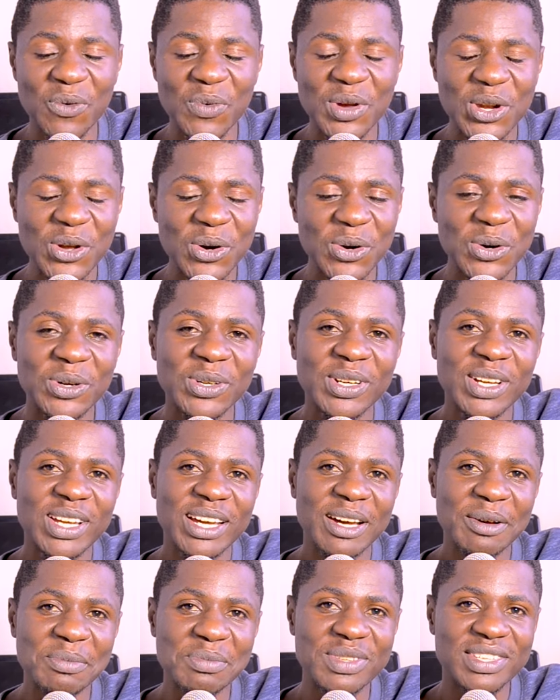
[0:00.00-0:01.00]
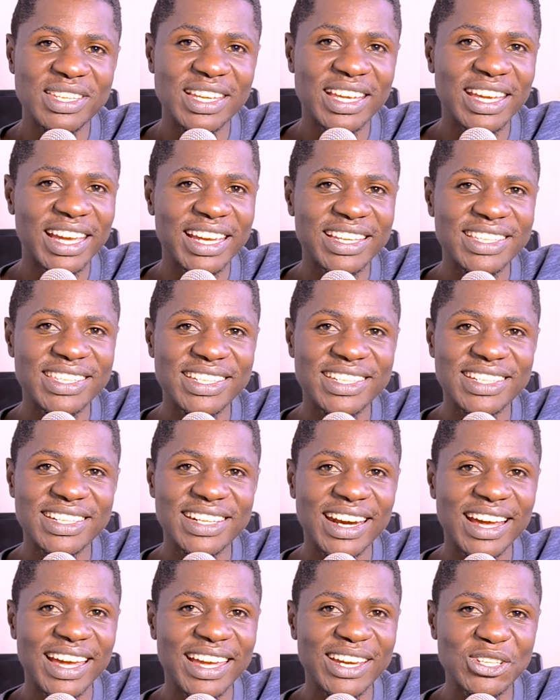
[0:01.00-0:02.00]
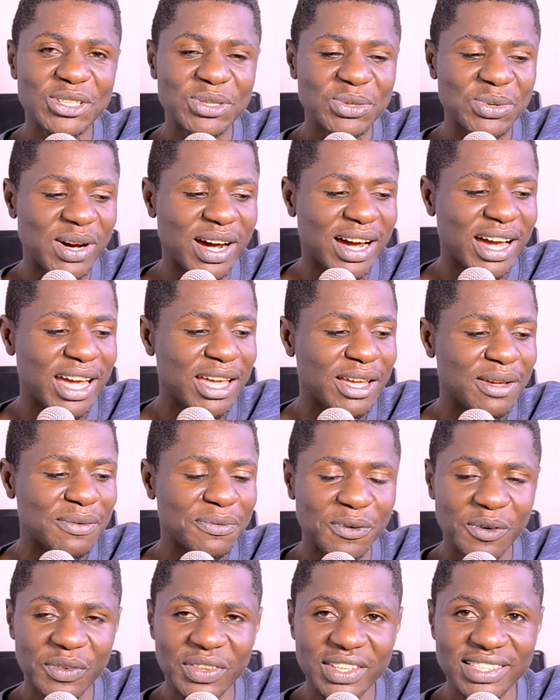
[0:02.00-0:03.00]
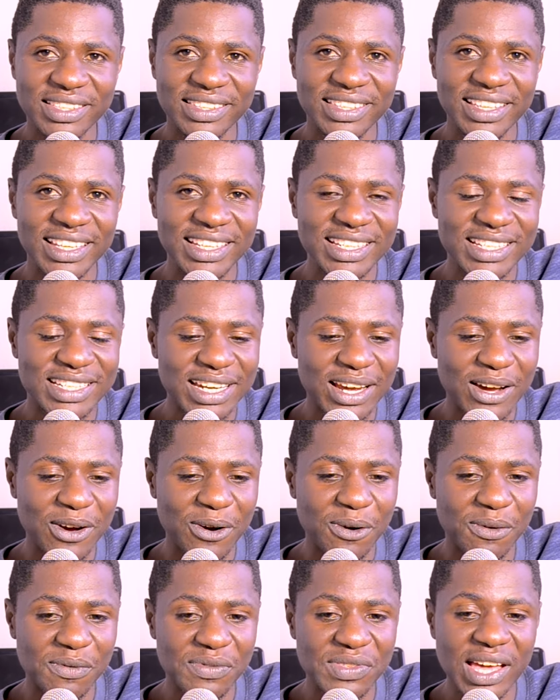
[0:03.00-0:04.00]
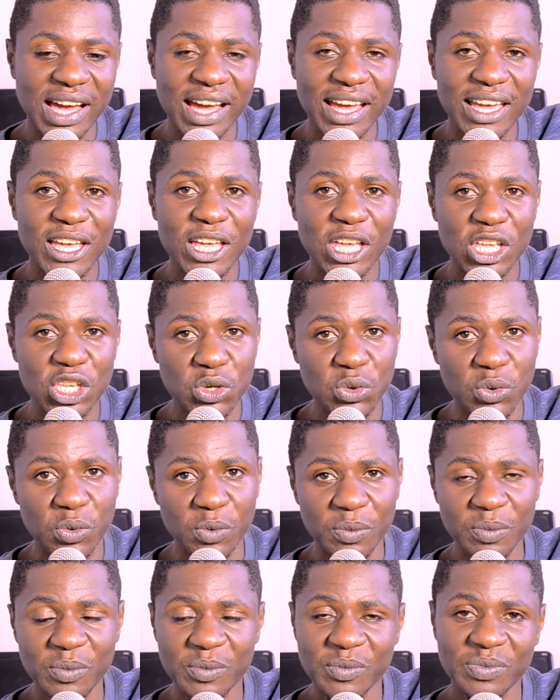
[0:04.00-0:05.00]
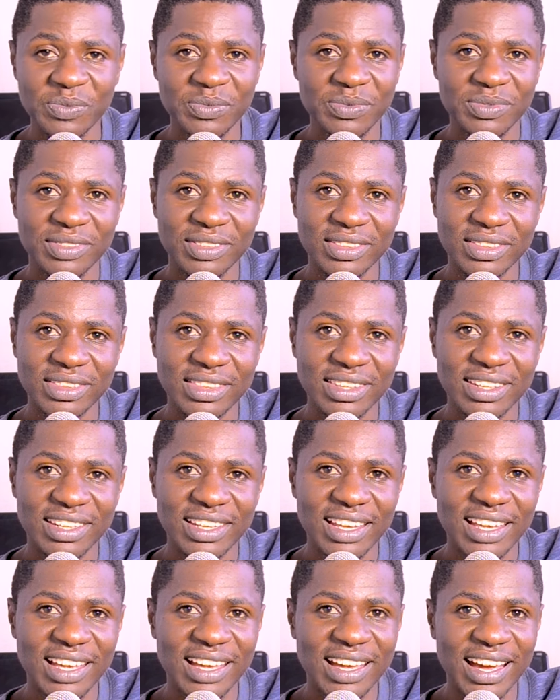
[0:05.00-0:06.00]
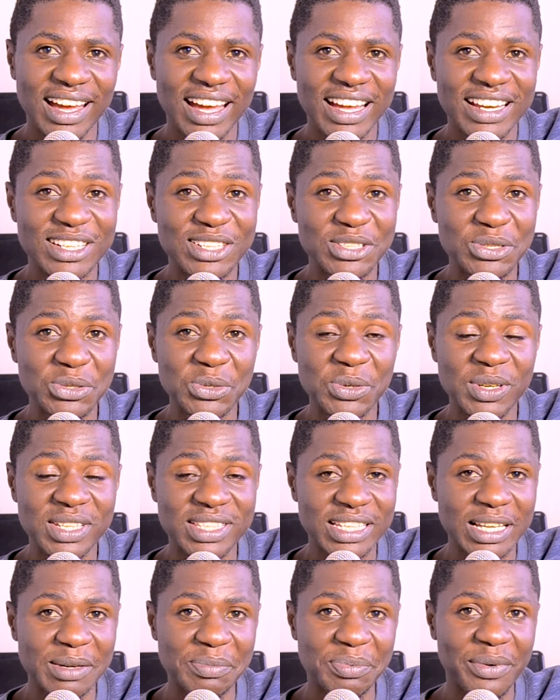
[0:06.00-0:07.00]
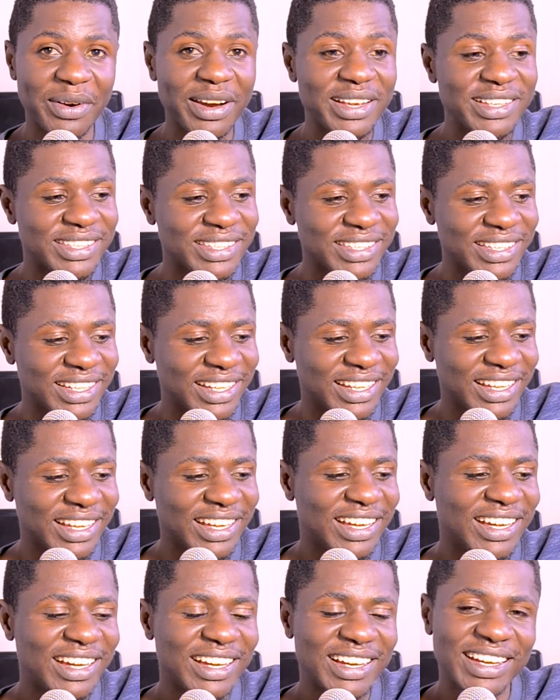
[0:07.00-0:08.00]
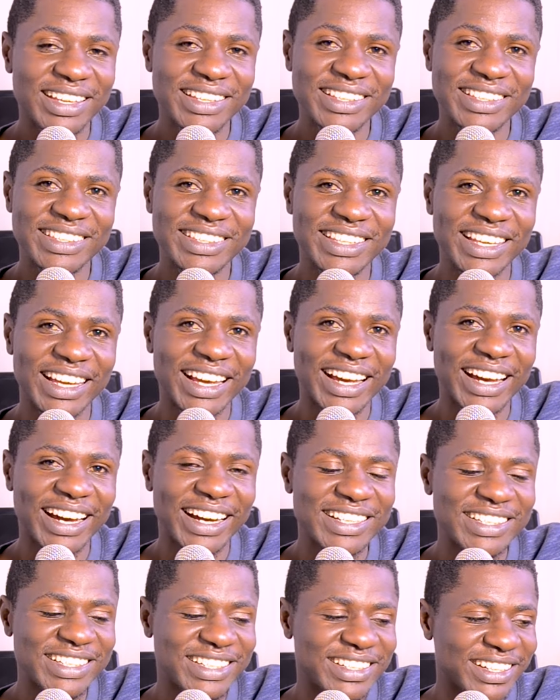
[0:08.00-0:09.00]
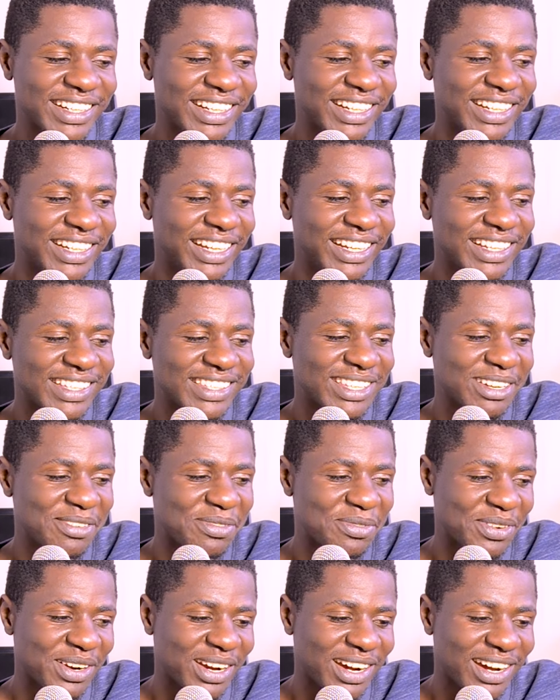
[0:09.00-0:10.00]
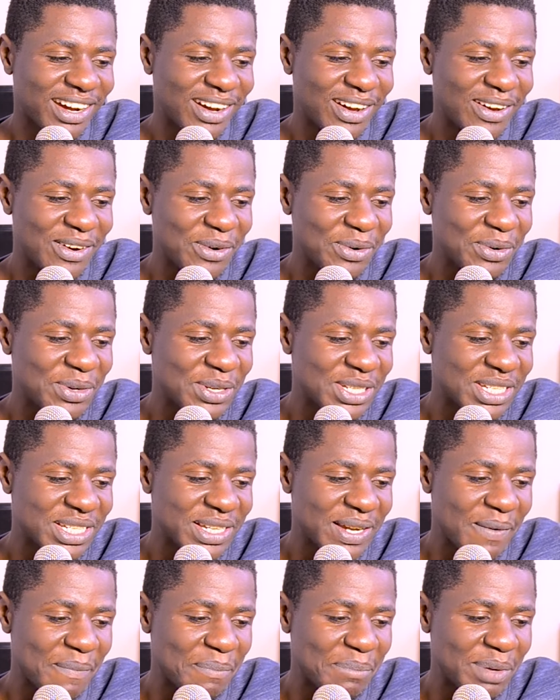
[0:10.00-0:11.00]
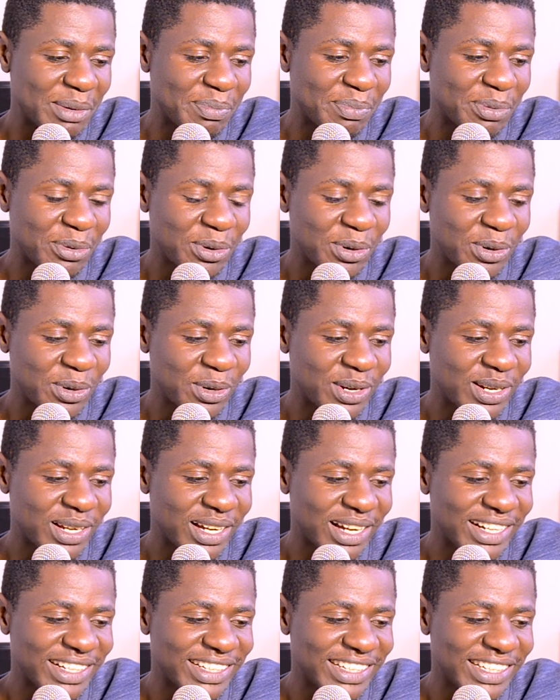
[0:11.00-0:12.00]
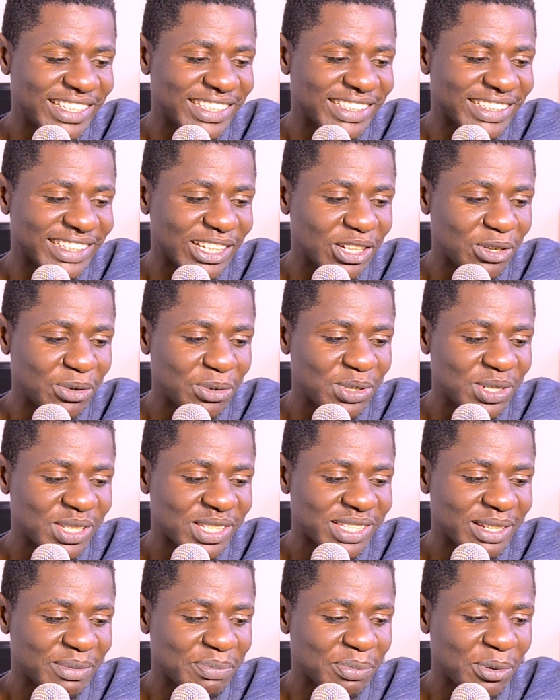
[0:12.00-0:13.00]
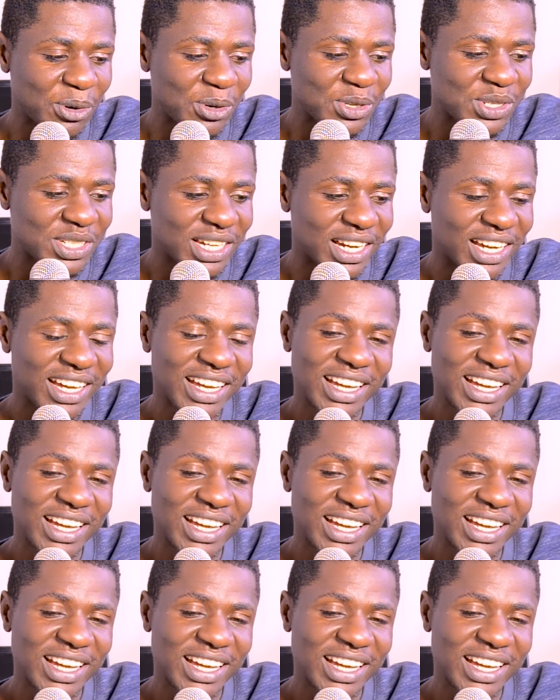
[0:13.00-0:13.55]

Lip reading: We know Mzee is trying to eye for the seat of the AU. And to your surprise, the country in East Africa, which people did think would support